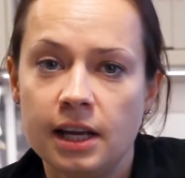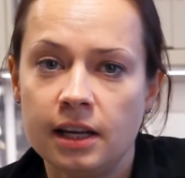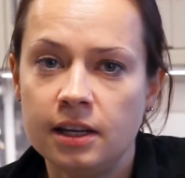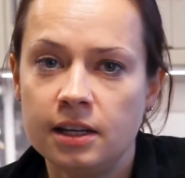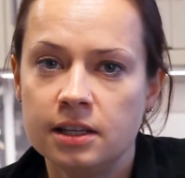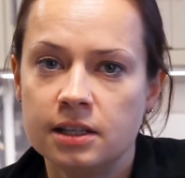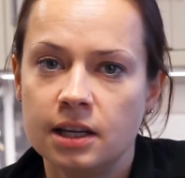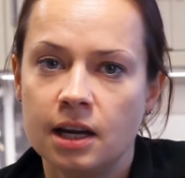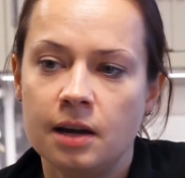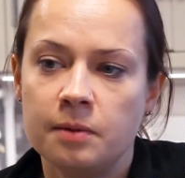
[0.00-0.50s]

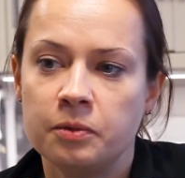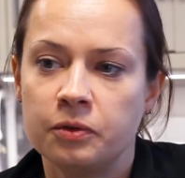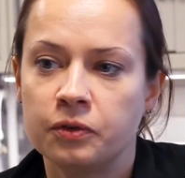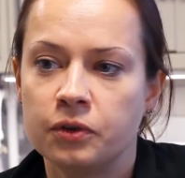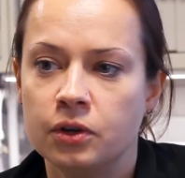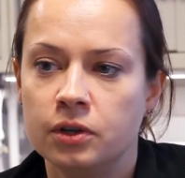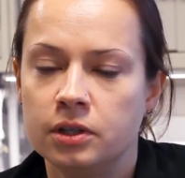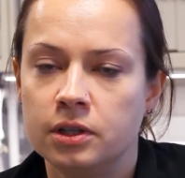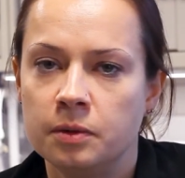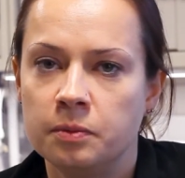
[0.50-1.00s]
any type of
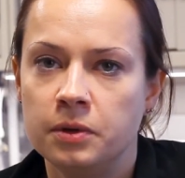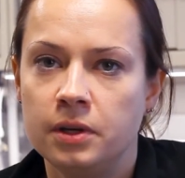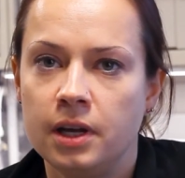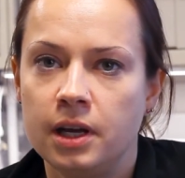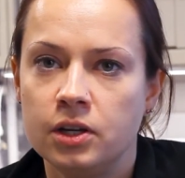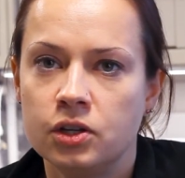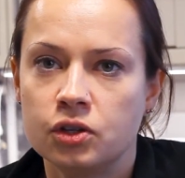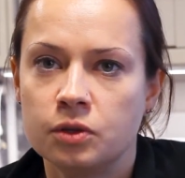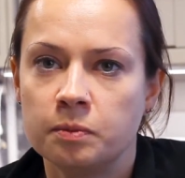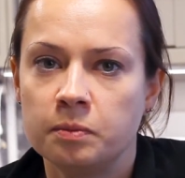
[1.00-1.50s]

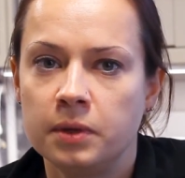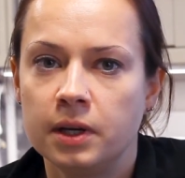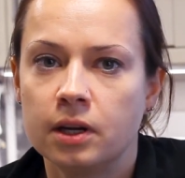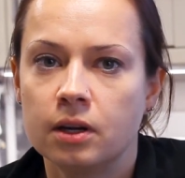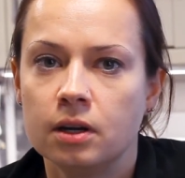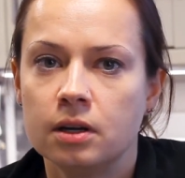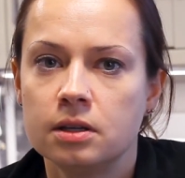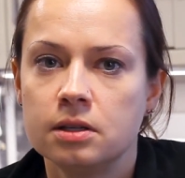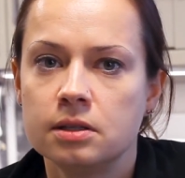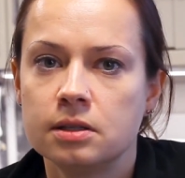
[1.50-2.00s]
contamination
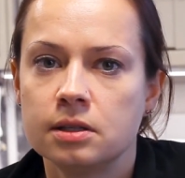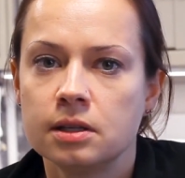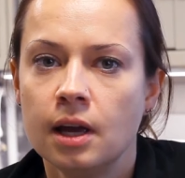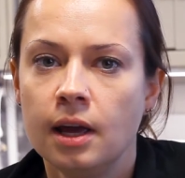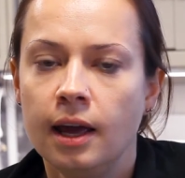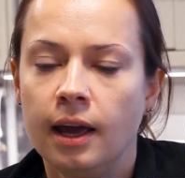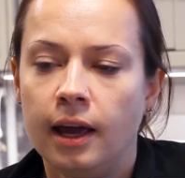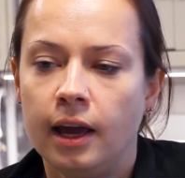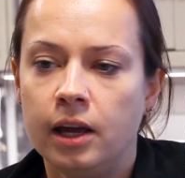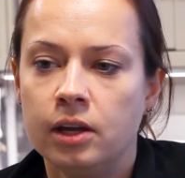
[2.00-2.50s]
because
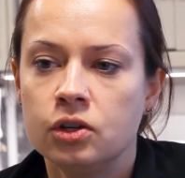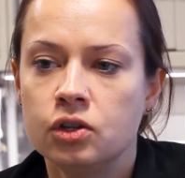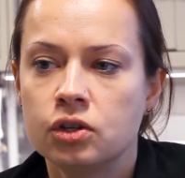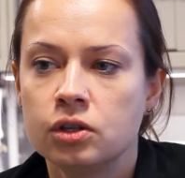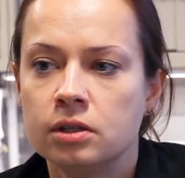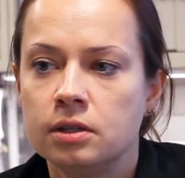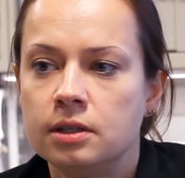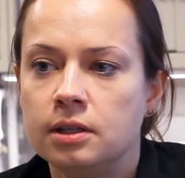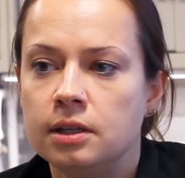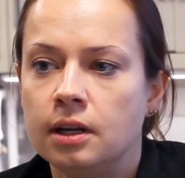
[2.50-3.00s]

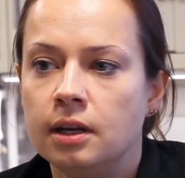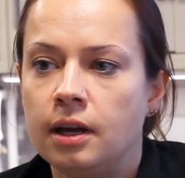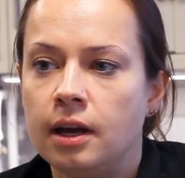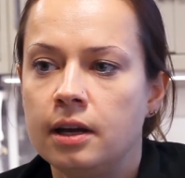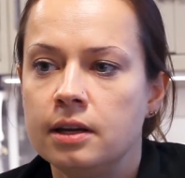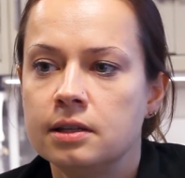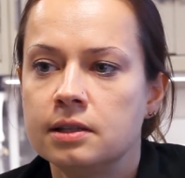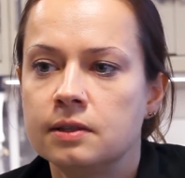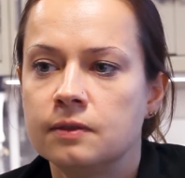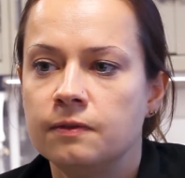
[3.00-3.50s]
ancient
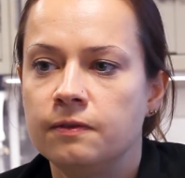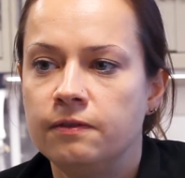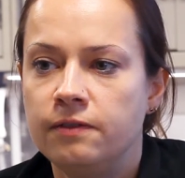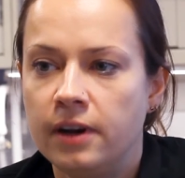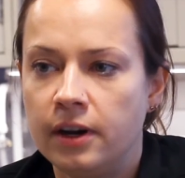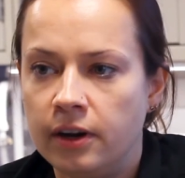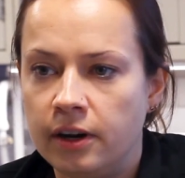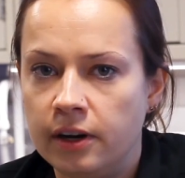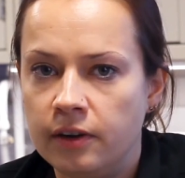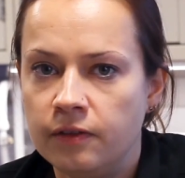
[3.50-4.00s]
DNA is
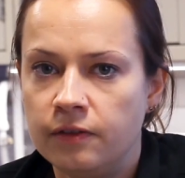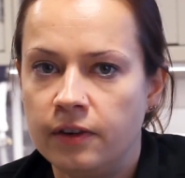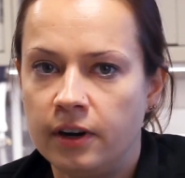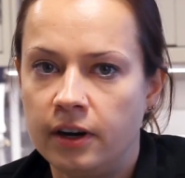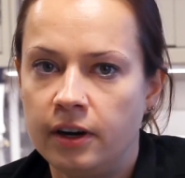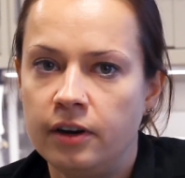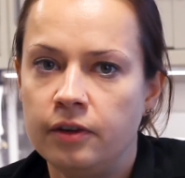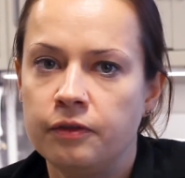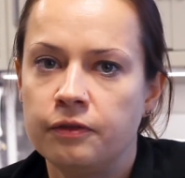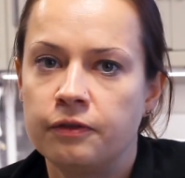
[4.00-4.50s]
very,
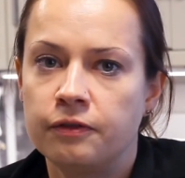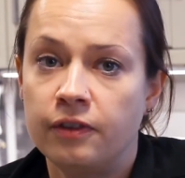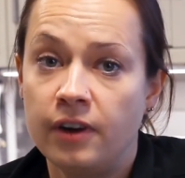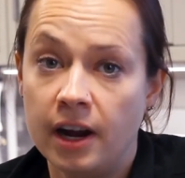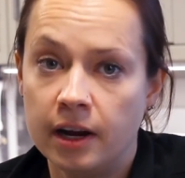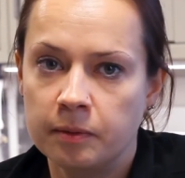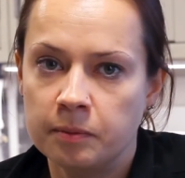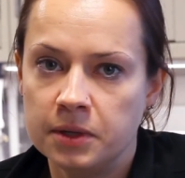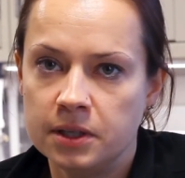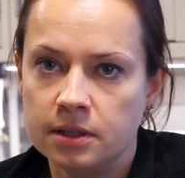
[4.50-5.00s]
very
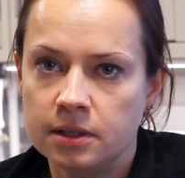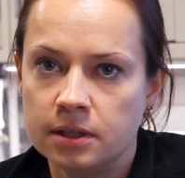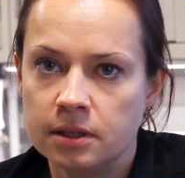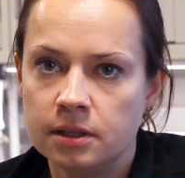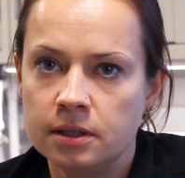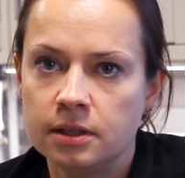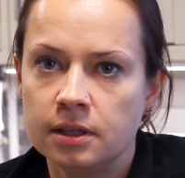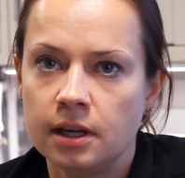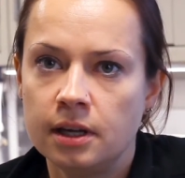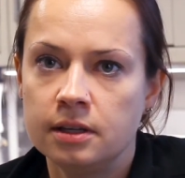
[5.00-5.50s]

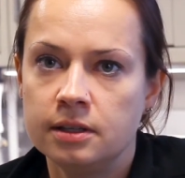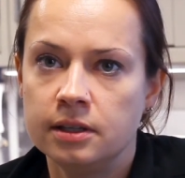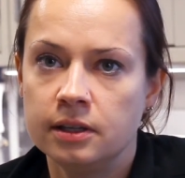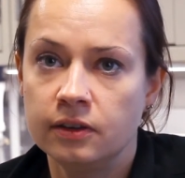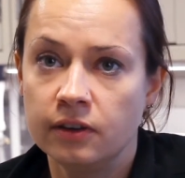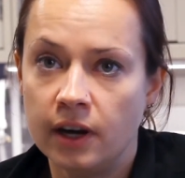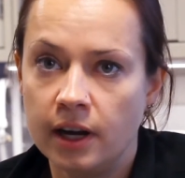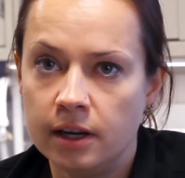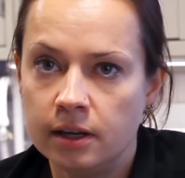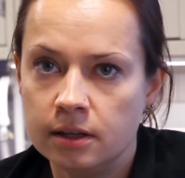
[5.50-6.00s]
fragmented and
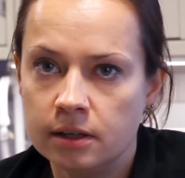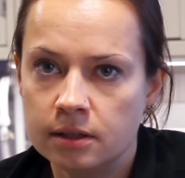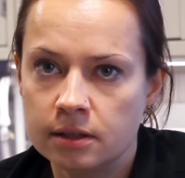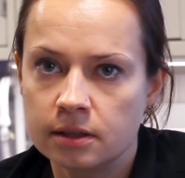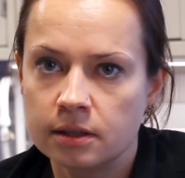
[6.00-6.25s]
degraded.